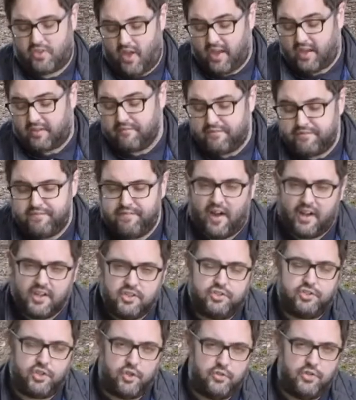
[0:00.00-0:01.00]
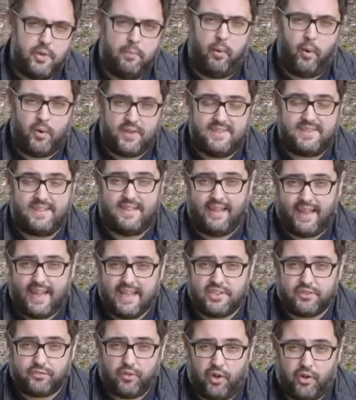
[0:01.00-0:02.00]
that I can fine-tune the pointing
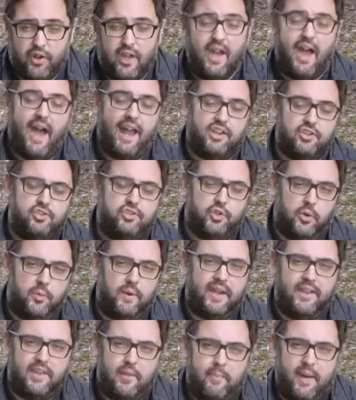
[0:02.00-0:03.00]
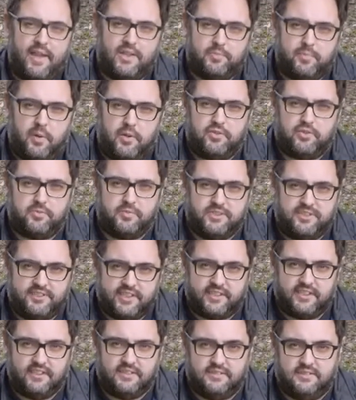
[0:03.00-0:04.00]
later on and ensure we get the best possible
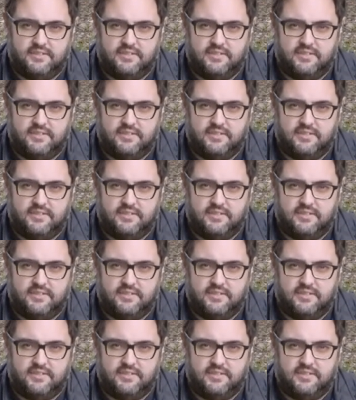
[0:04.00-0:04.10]
signal.